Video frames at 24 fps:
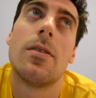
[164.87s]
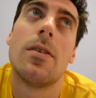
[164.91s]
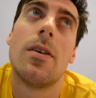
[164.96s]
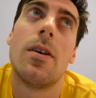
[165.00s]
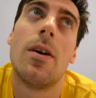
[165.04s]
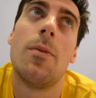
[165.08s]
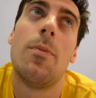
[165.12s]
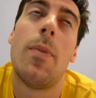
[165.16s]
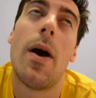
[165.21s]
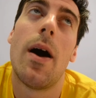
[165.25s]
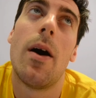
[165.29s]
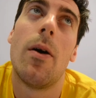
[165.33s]

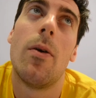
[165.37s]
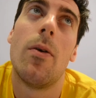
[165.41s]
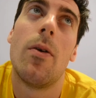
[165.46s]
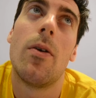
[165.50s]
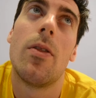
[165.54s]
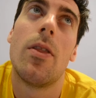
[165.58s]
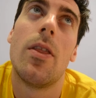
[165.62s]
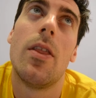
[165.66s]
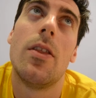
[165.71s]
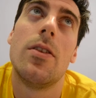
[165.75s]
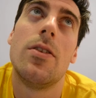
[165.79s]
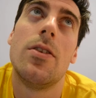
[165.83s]
about
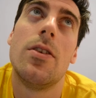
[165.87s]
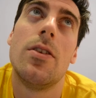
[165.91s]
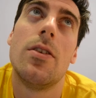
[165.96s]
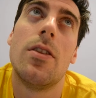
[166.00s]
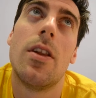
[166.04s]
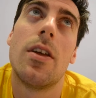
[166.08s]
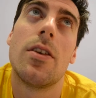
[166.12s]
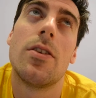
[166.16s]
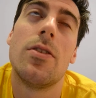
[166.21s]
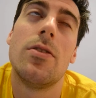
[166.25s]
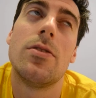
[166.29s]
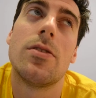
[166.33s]

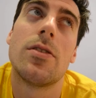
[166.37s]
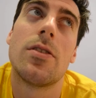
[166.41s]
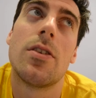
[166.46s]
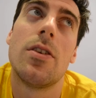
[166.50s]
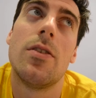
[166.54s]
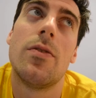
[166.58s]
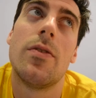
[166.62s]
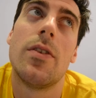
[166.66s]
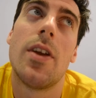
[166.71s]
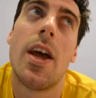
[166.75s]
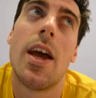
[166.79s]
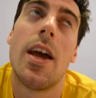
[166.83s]
using
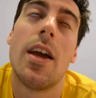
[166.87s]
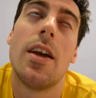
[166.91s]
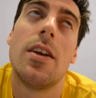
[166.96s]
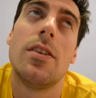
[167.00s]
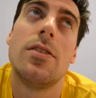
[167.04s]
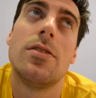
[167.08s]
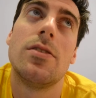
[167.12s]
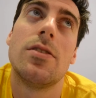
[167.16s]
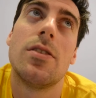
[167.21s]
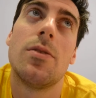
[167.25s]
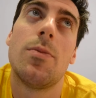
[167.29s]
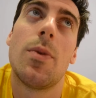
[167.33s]
youth and
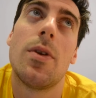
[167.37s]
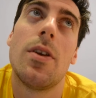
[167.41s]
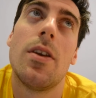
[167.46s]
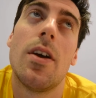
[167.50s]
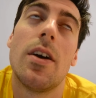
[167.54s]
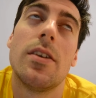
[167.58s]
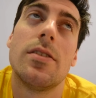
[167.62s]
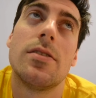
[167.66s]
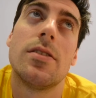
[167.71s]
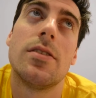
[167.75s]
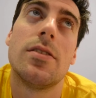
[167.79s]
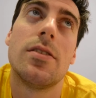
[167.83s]
age. It'd be
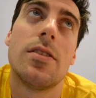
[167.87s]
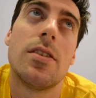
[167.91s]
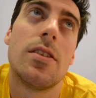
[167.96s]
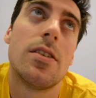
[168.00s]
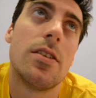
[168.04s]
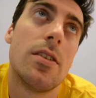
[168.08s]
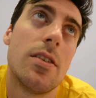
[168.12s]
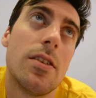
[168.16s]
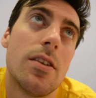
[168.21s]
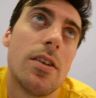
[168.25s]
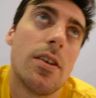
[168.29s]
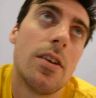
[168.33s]
nice to
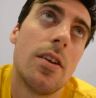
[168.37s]
see.